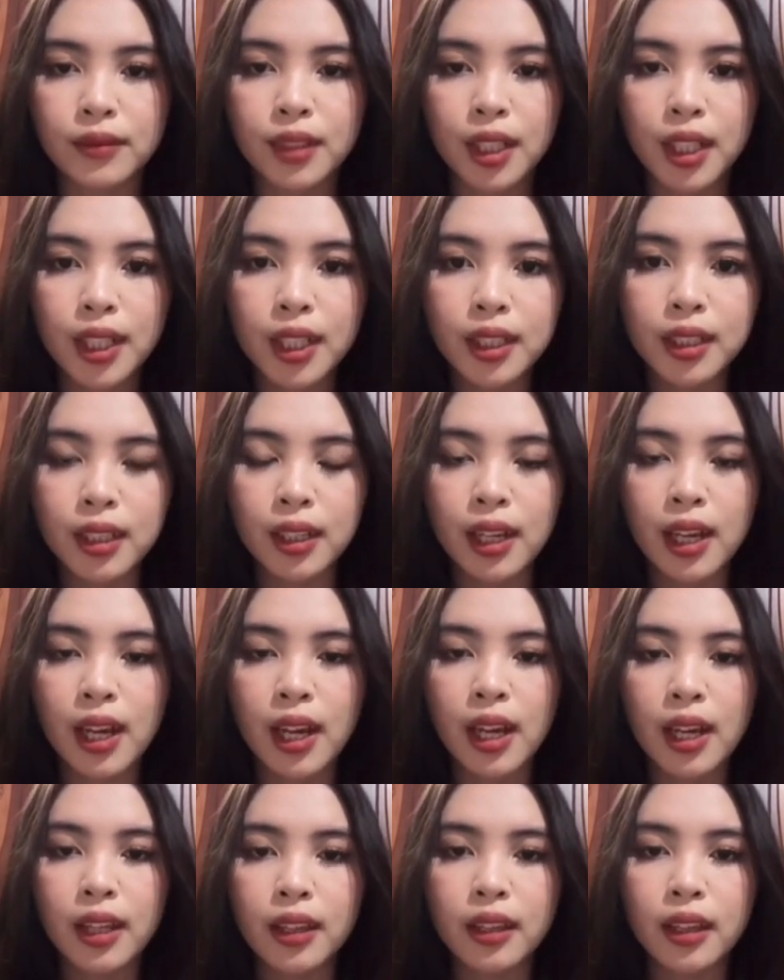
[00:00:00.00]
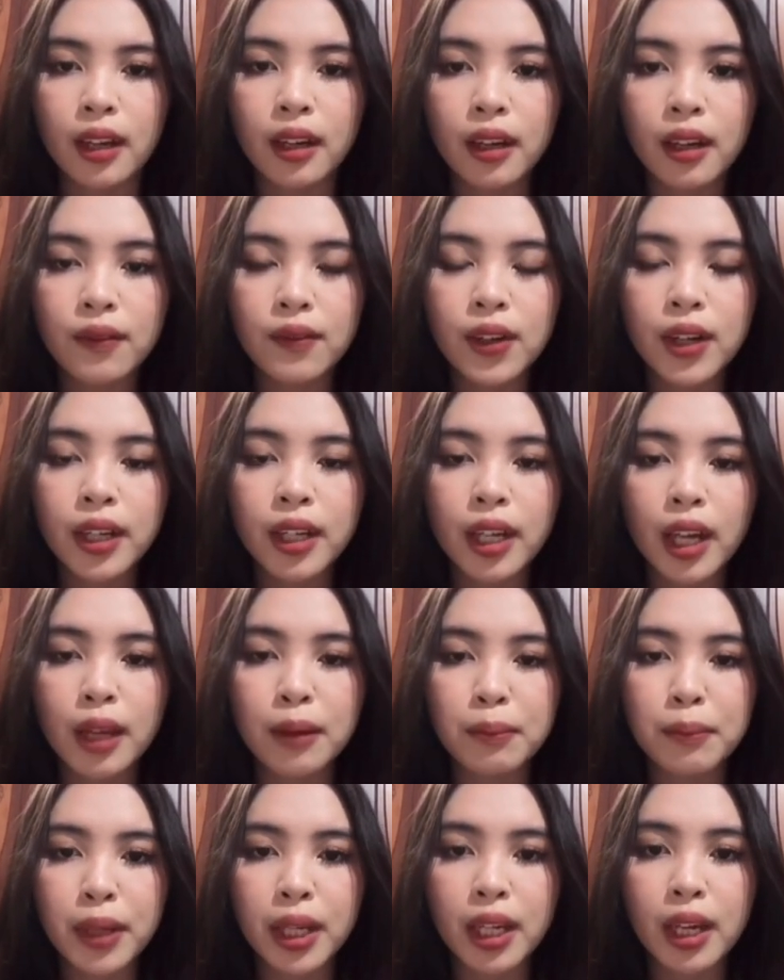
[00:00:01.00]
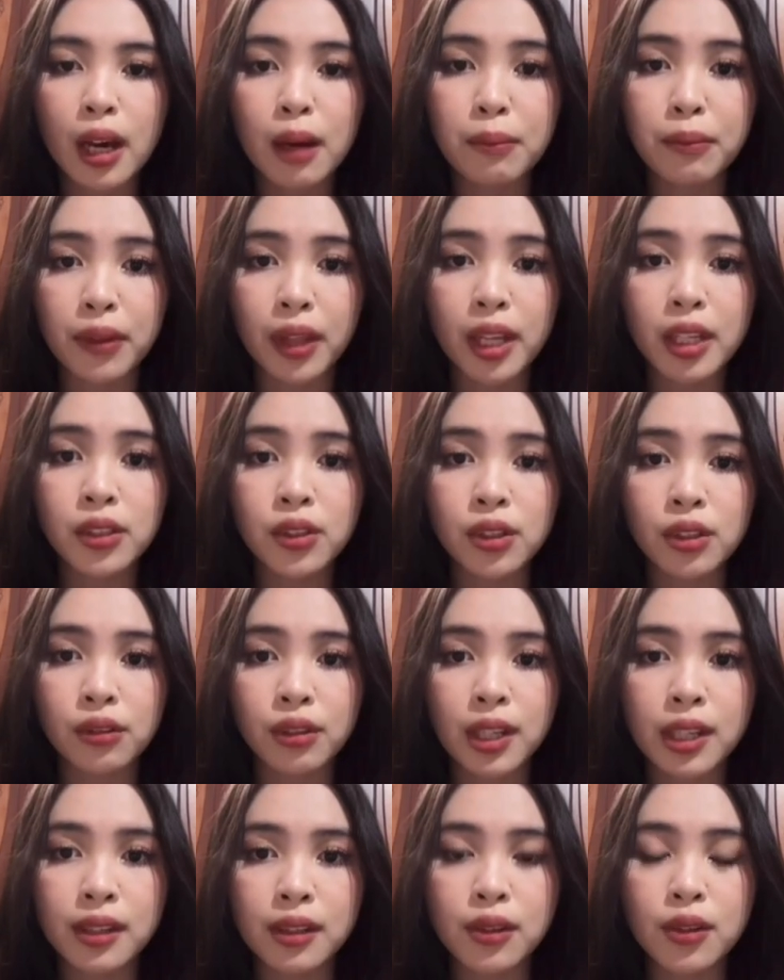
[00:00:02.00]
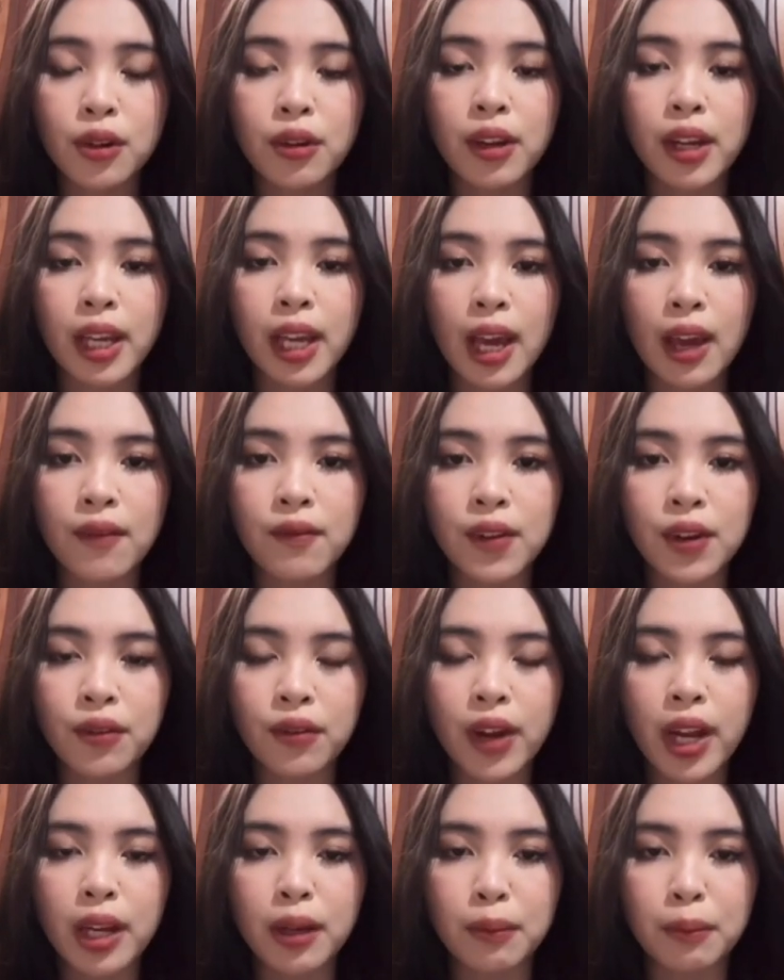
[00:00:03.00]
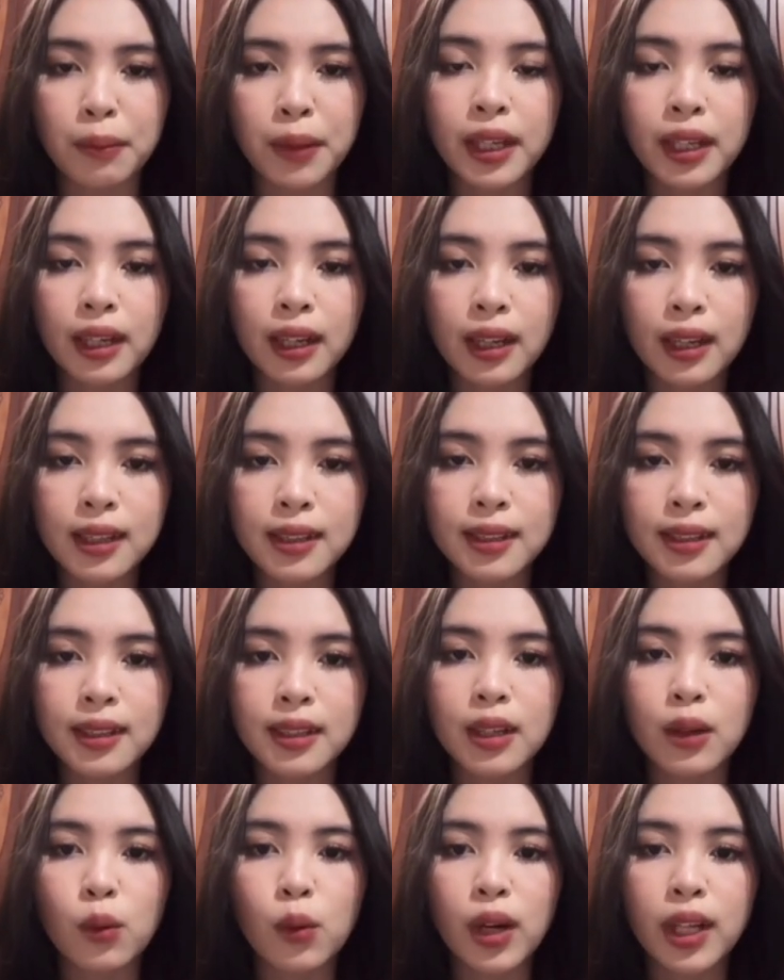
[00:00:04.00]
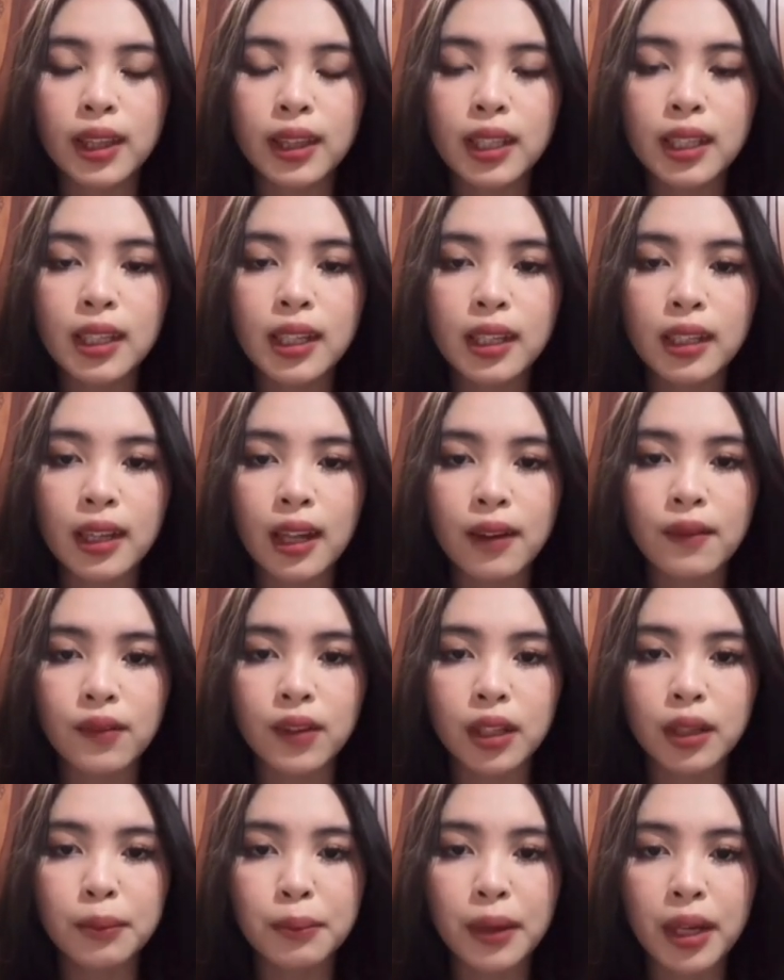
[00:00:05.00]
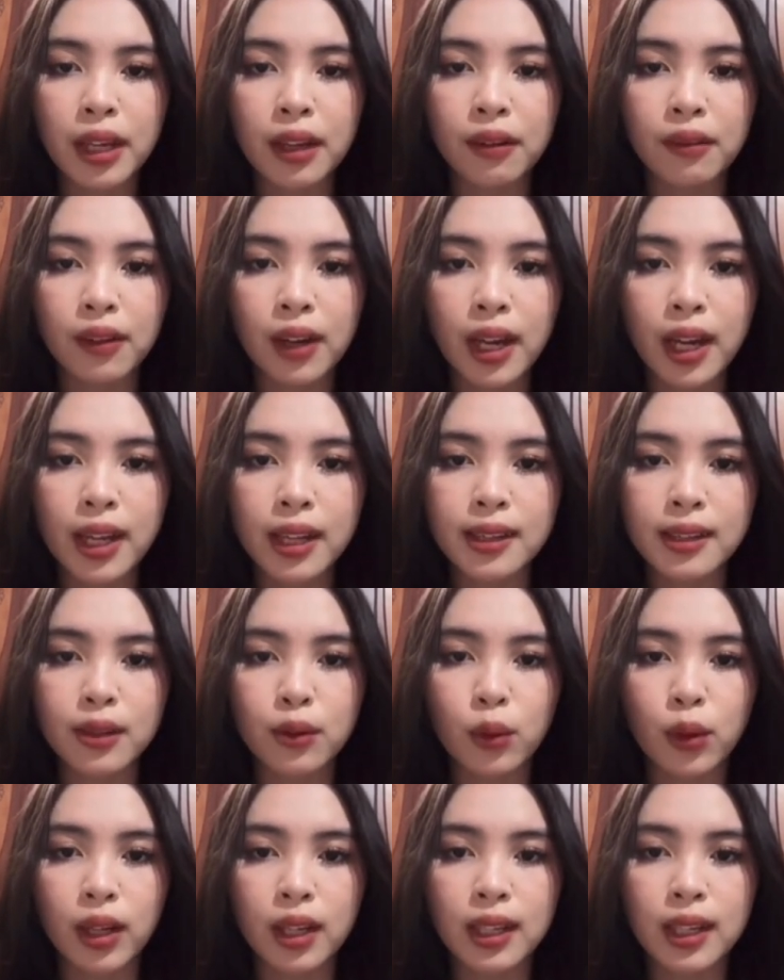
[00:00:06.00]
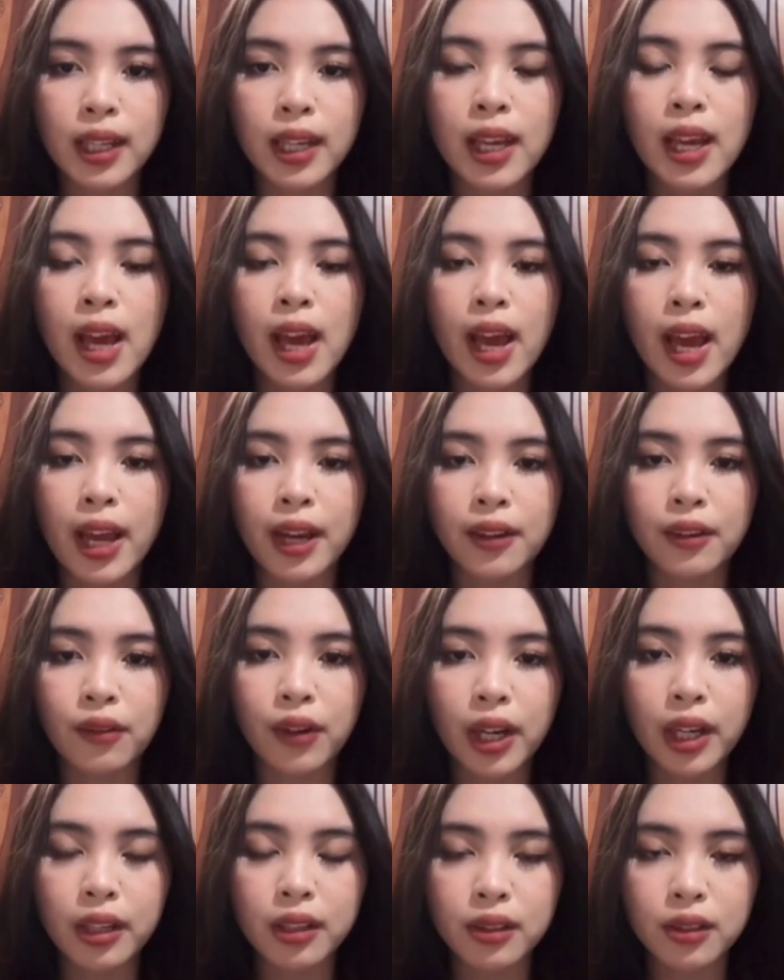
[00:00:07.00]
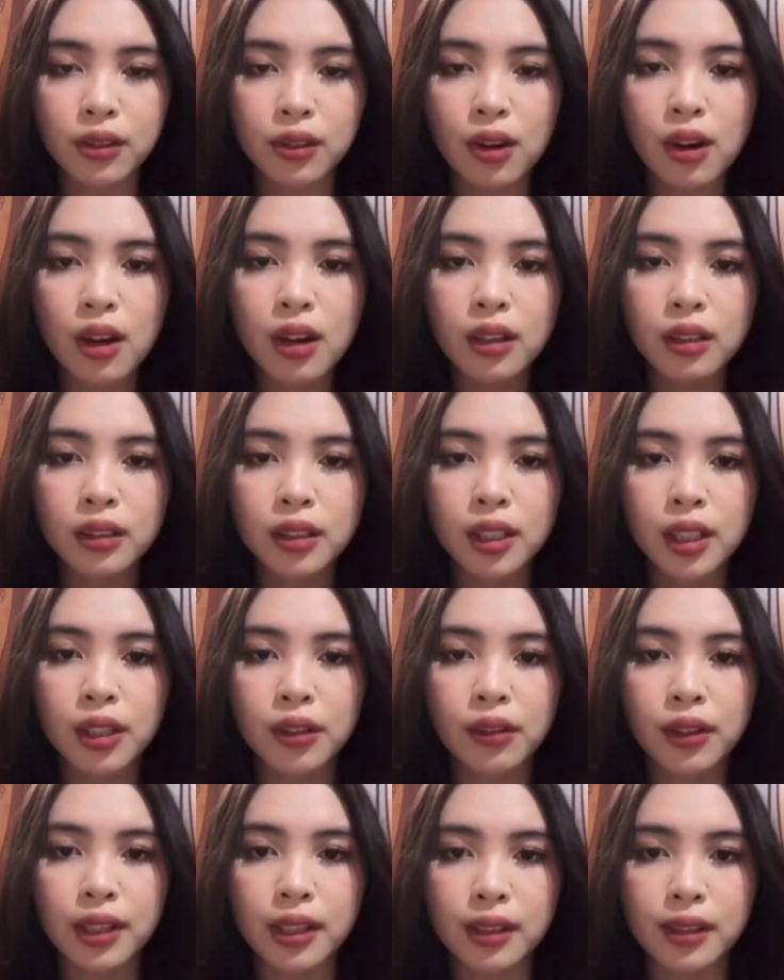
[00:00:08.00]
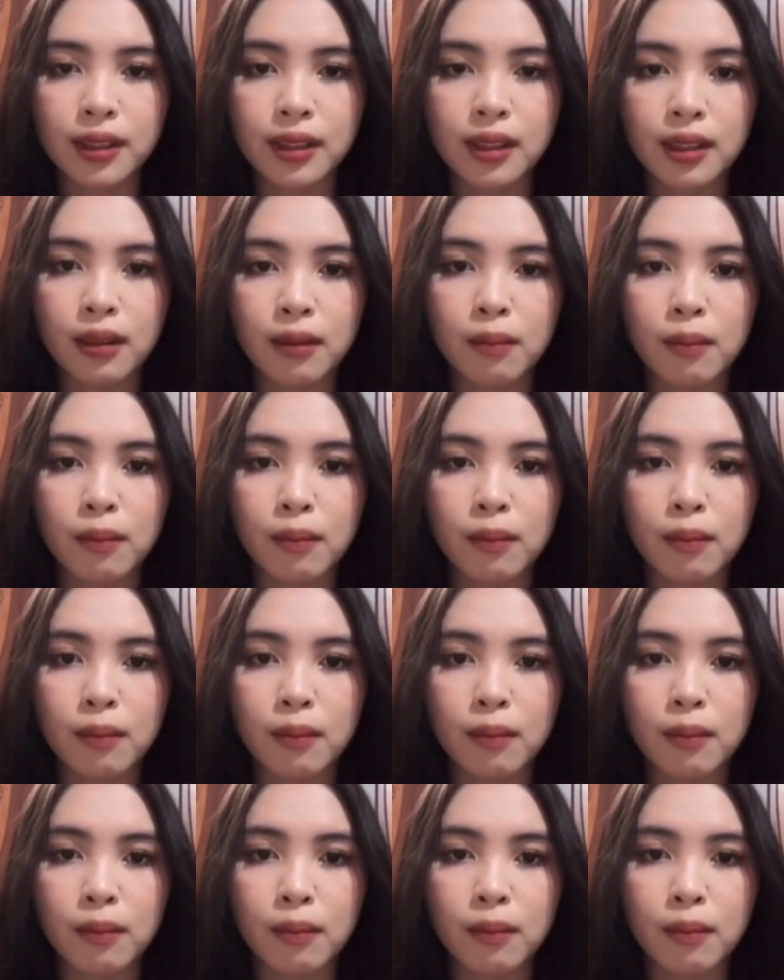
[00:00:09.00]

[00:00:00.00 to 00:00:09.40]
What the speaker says: Third, the river can become dangerous during heavy rain because the water level may rise quickly and create strong currents.